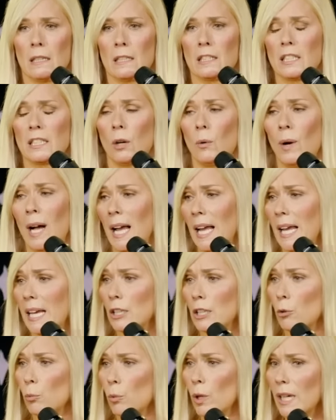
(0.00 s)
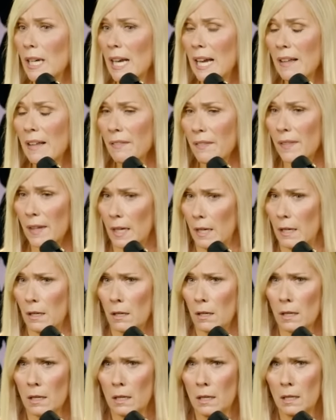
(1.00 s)
So I had to run out
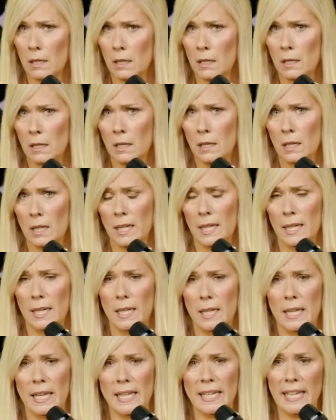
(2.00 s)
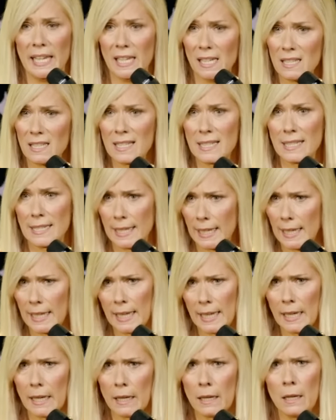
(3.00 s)
there and get a
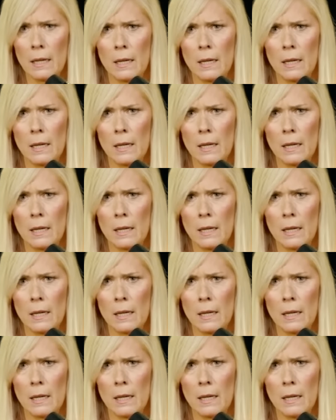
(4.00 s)
stick